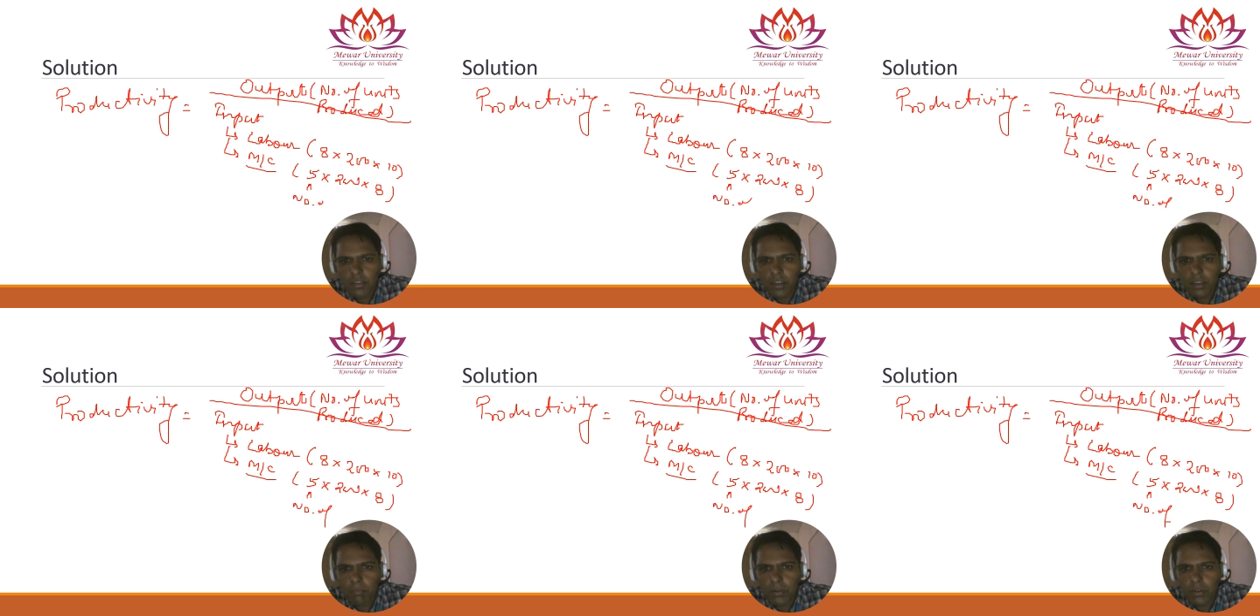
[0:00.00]

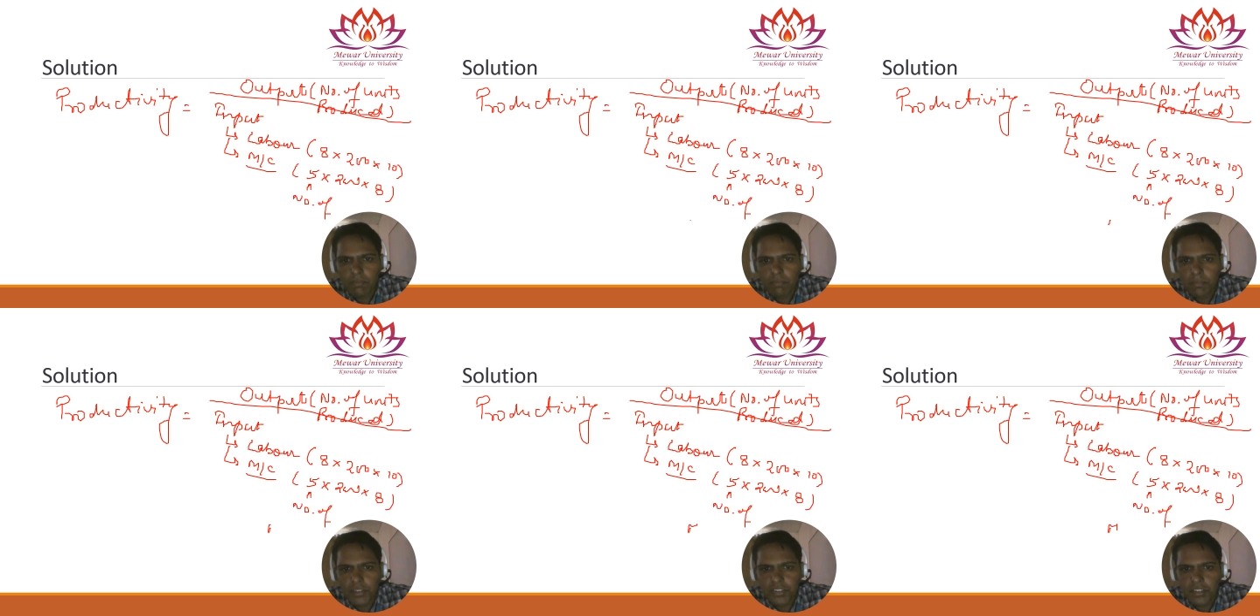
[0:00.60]
number of
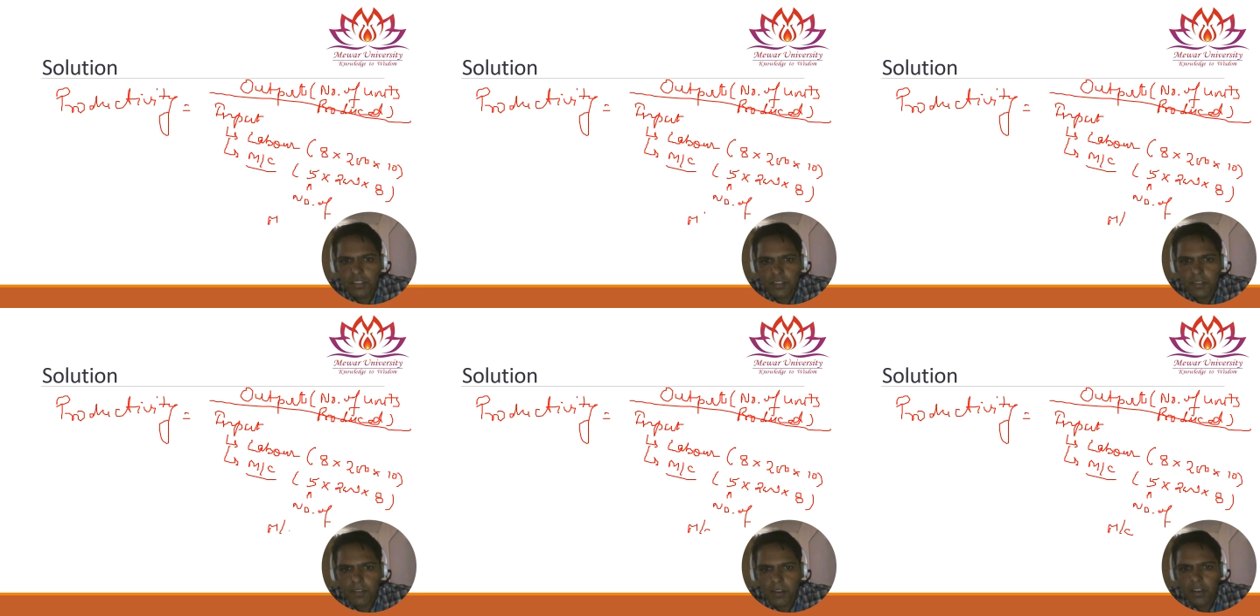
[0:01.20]

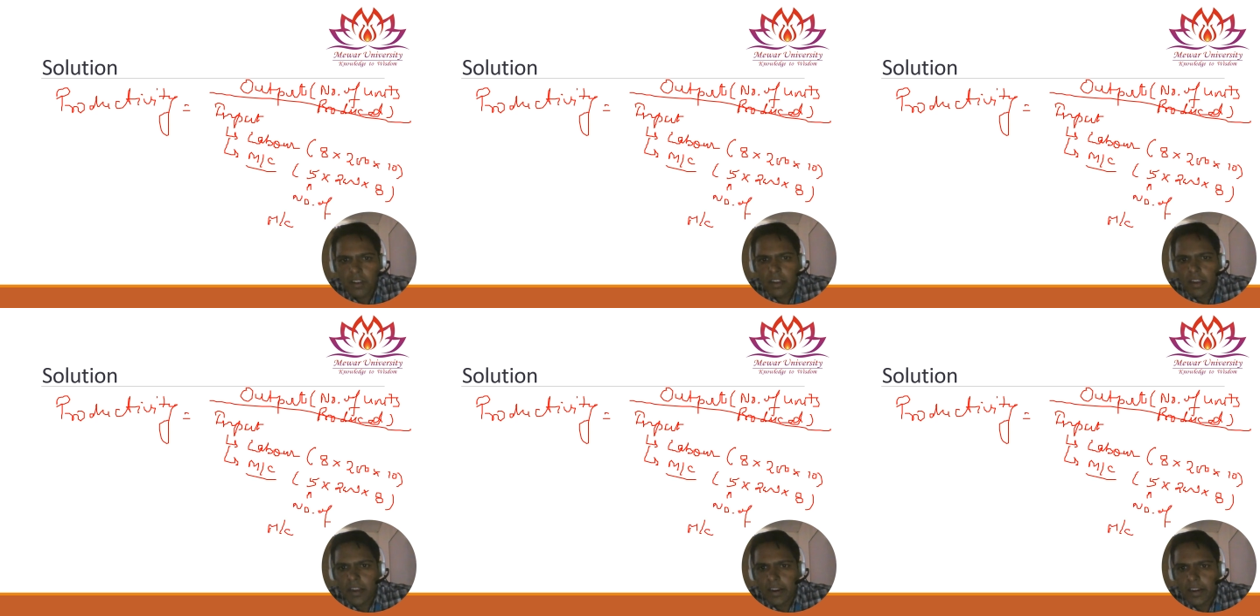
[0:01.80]
machines
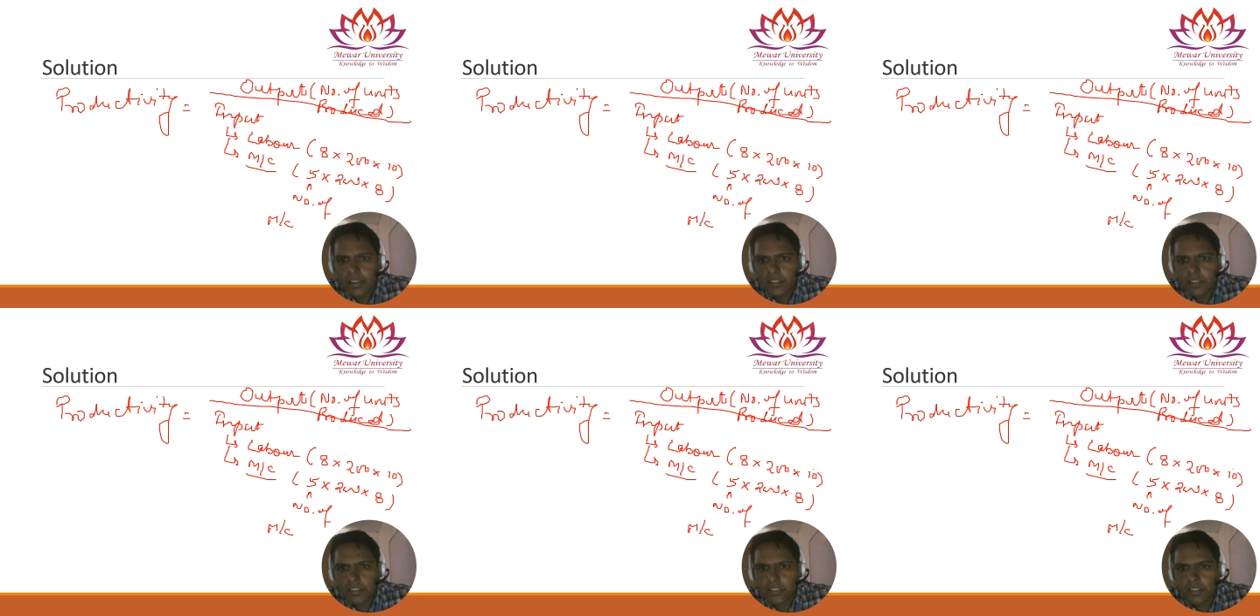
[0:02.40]
and
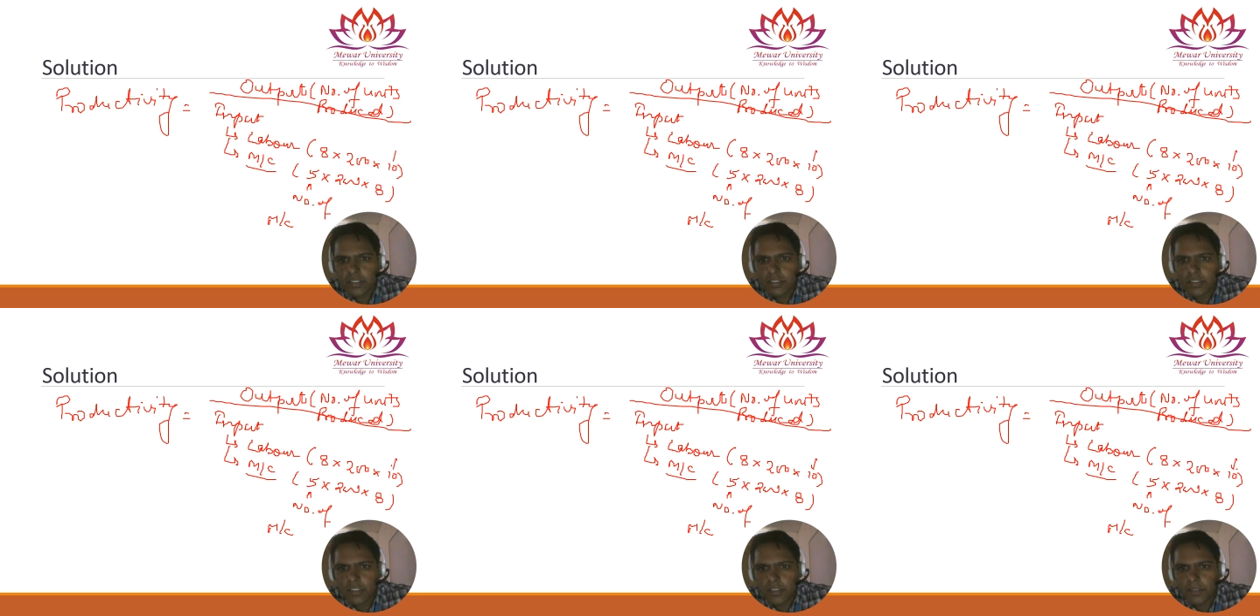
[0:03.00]
this is
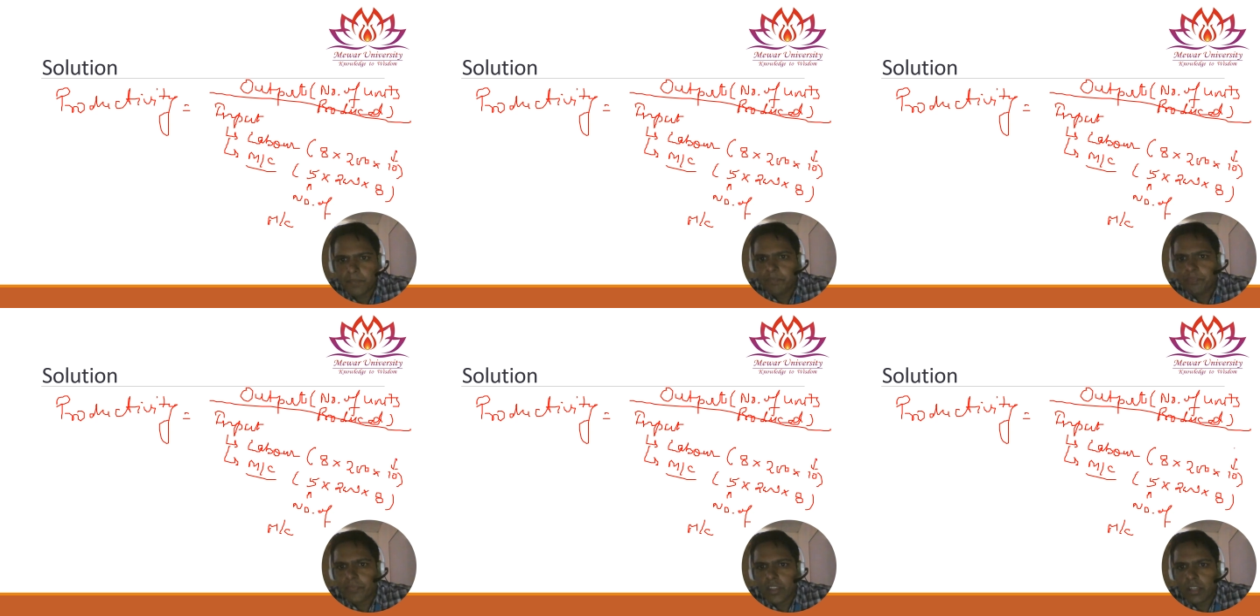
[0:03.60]
the
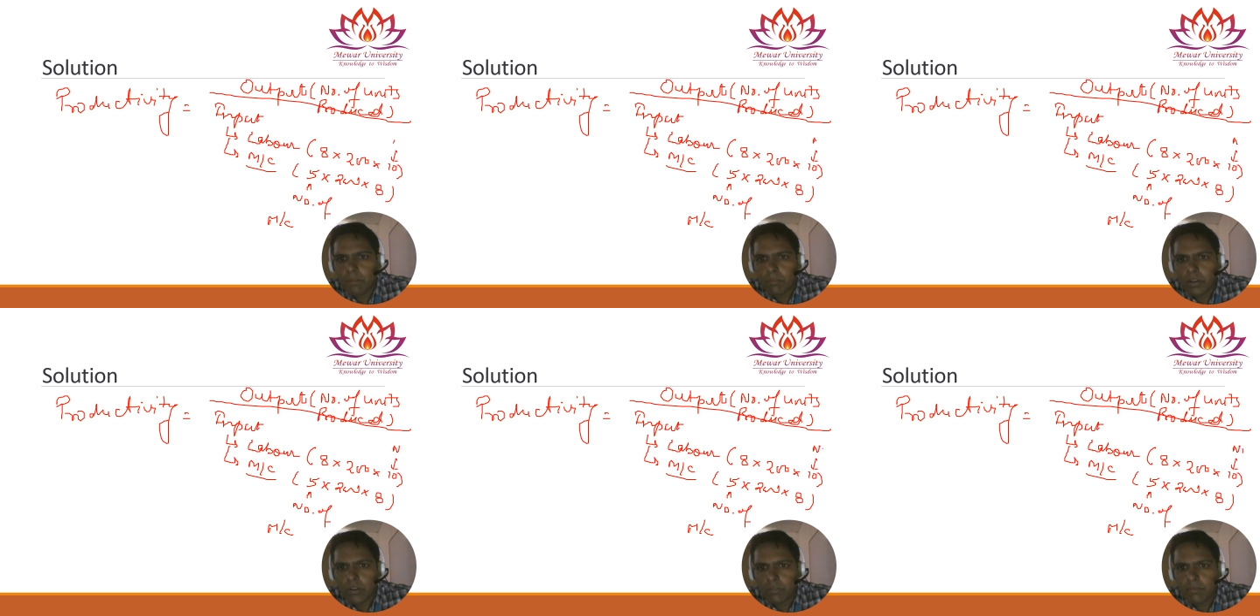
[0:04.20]

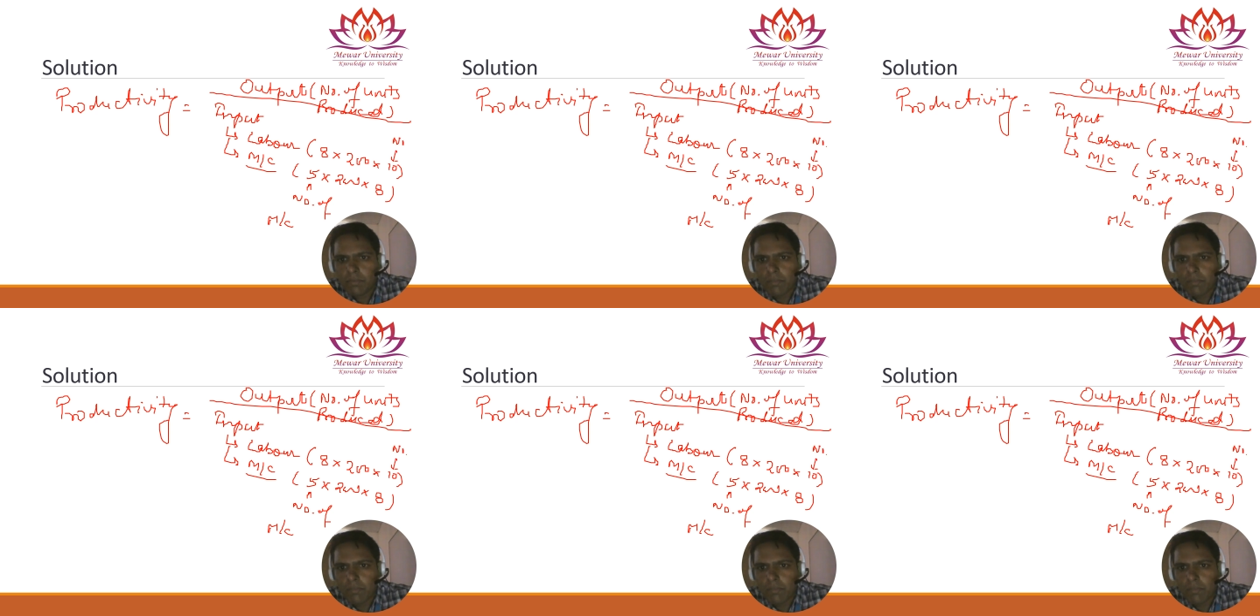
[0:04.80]
number of